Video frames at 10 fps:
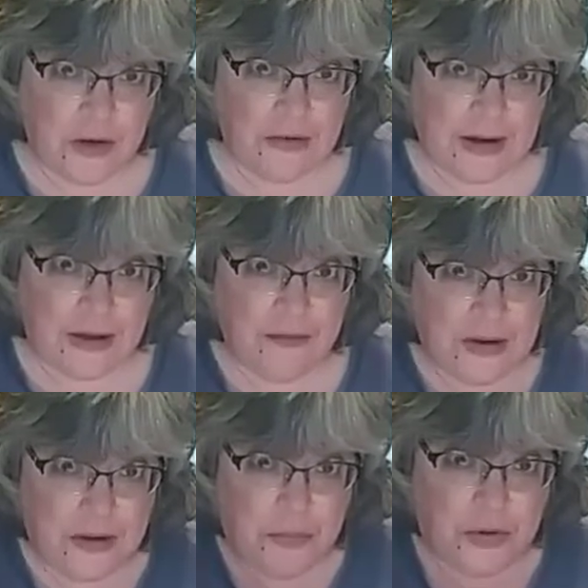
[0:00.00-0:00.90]
rack if you're
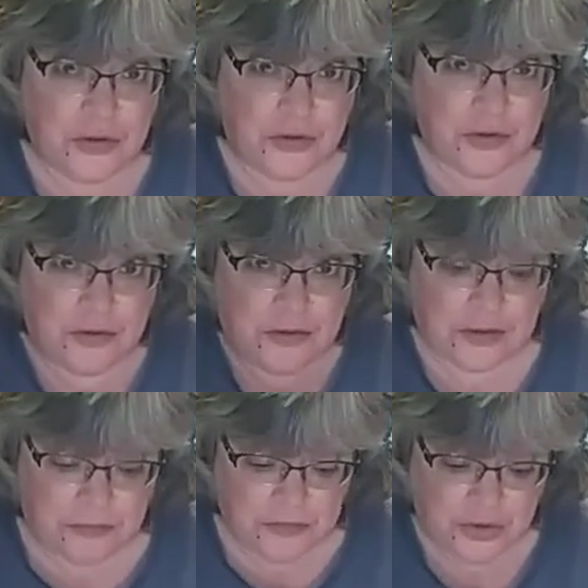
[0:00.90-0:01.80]
going to put
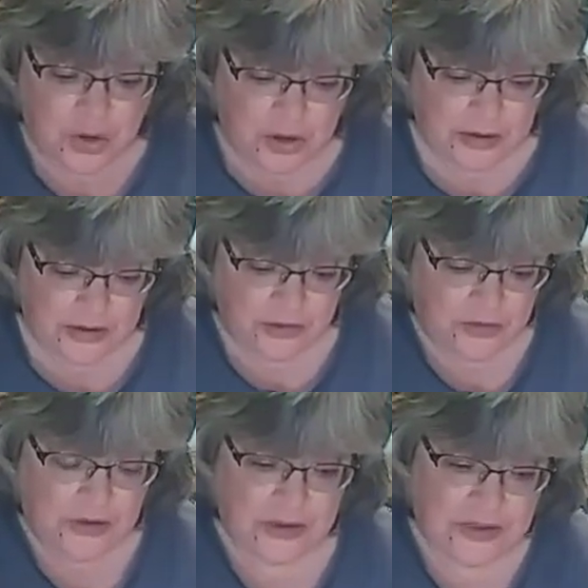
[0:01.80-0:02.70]
something solid under
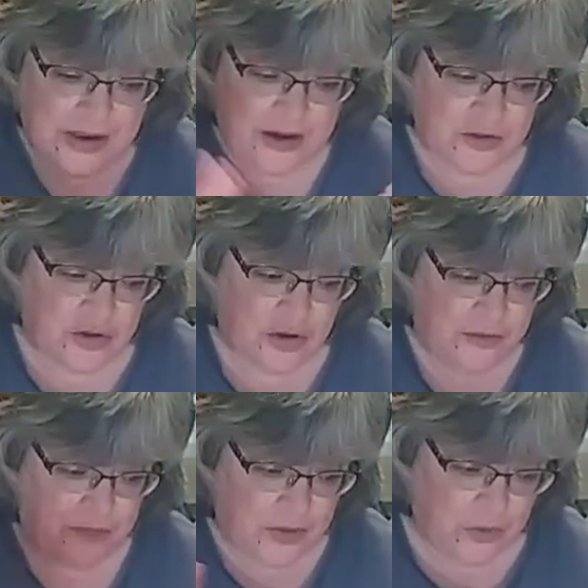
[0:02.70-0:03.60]
it that the air's
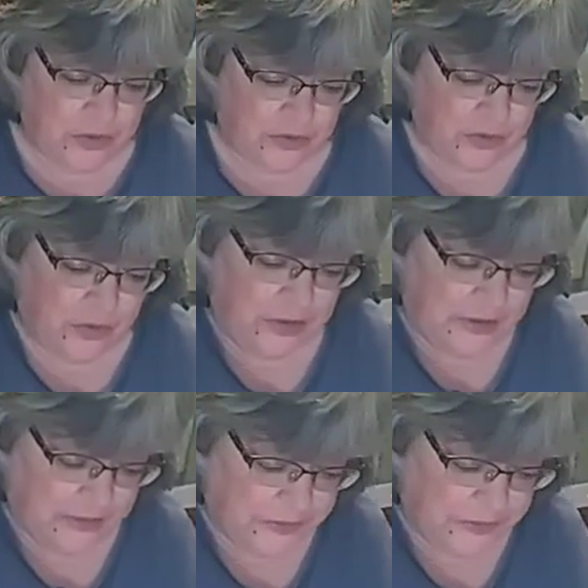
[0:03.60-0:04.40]
not flowing through, you know.